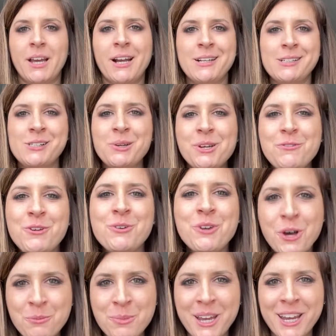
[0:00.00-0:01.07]
So if you
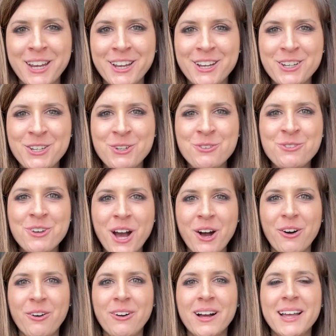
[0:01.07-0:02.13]
know me, you
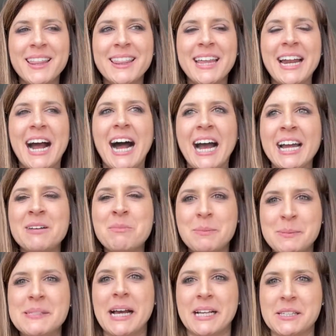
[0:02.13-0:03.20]
know that I am
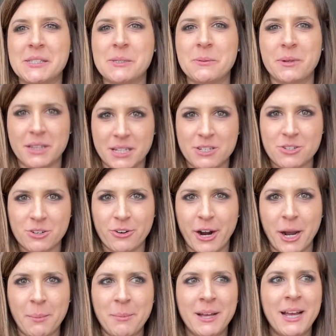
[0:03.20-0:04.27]
obsessed with
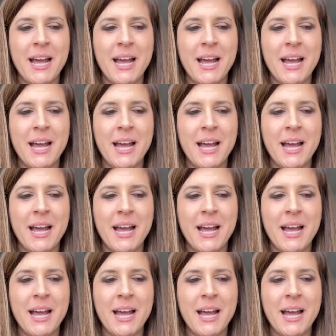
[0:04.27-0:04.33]
Instagram.